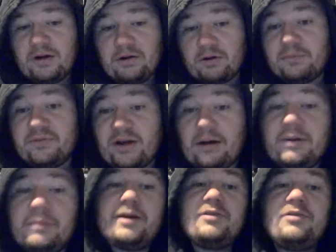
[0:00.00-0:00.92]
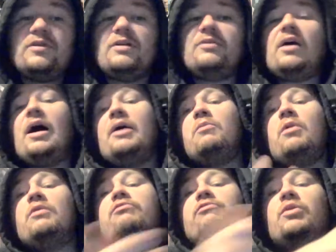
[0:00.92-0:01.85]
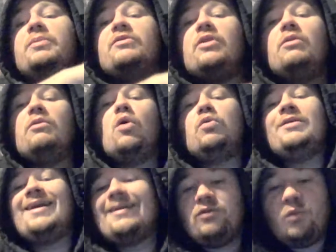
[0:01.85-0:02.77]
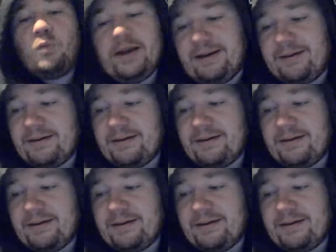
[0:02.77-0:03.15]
comes out and basically says, I want Ruby Soho next week.